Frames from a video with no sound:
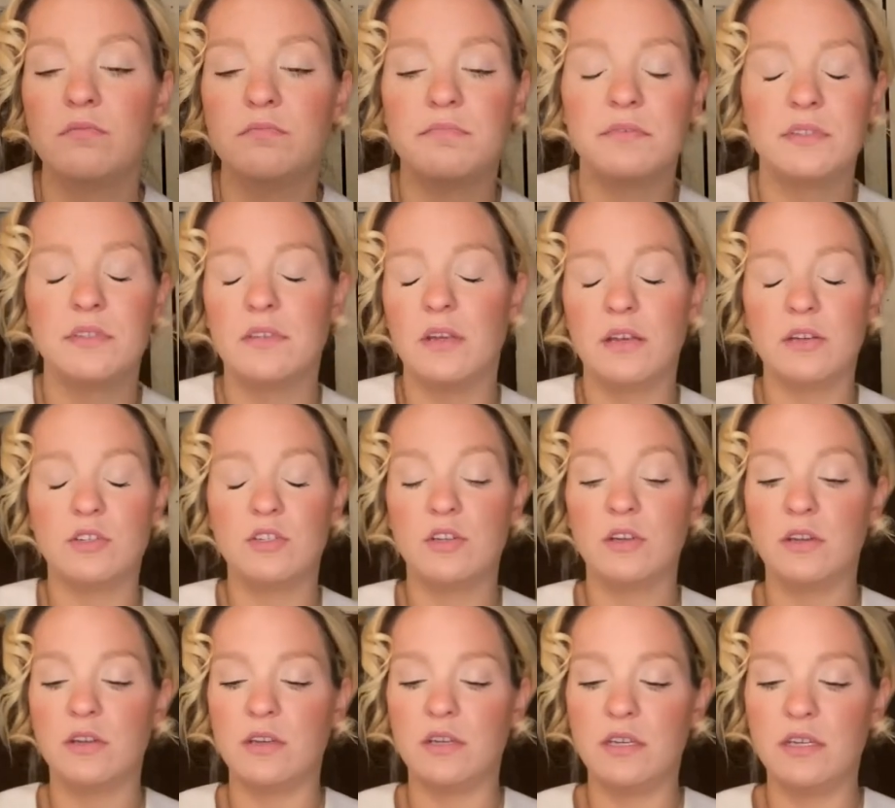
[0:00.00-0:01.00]
such
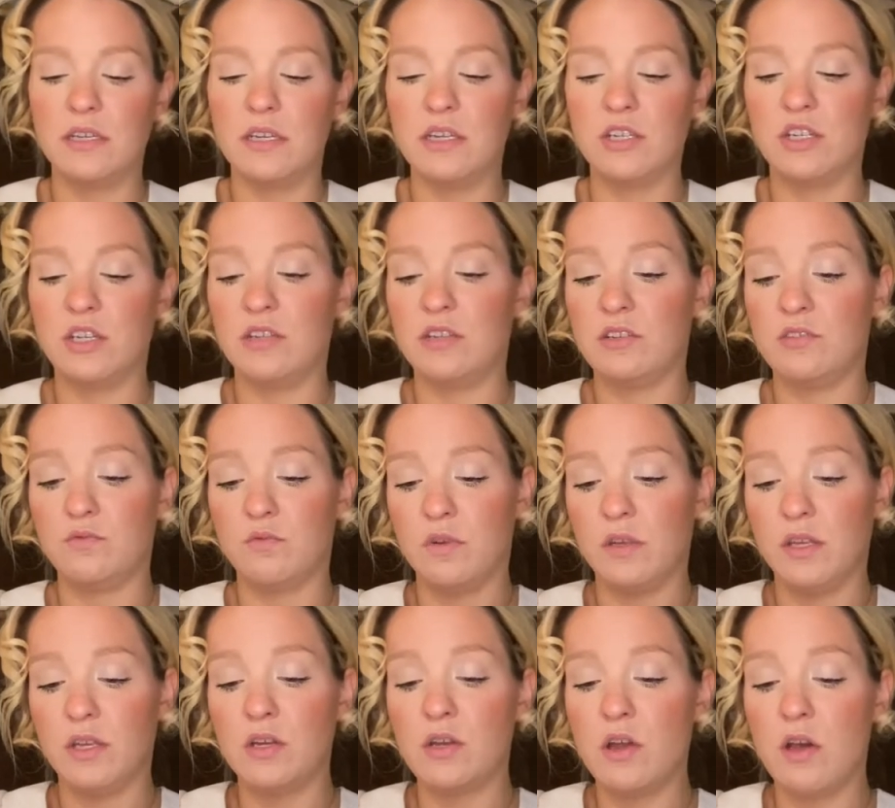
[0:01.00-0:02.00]
good condition. There's
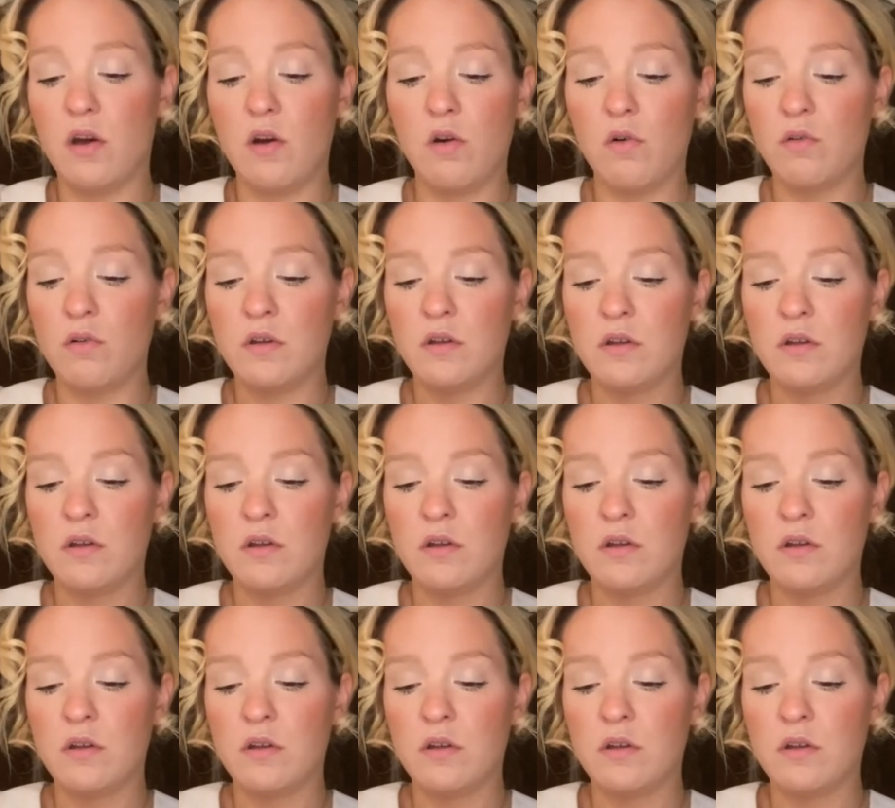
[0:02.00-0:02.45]
really no